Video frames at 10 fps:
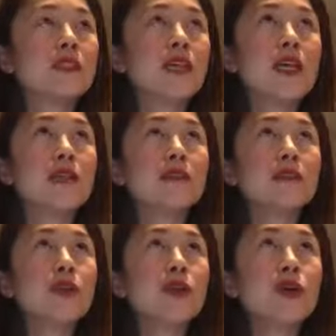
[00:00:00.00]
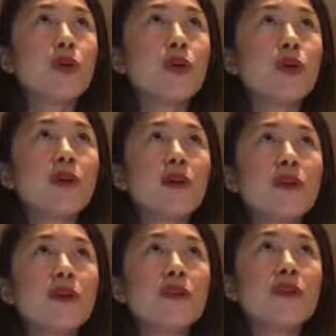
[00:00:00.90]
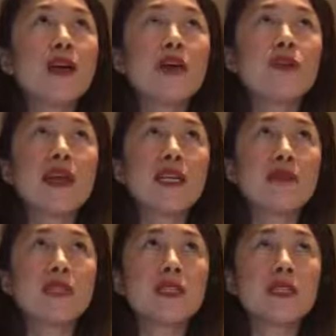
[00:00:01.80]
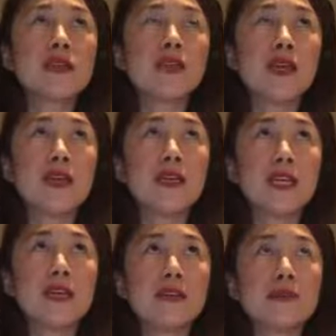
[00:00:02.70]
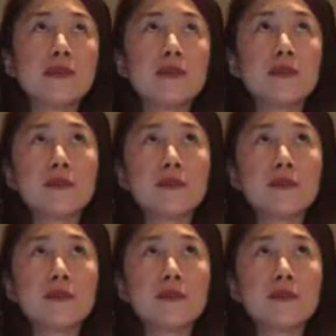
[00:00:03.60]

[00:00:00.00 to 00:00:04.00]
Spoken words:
And wherever you're at right now, sitting or laying down,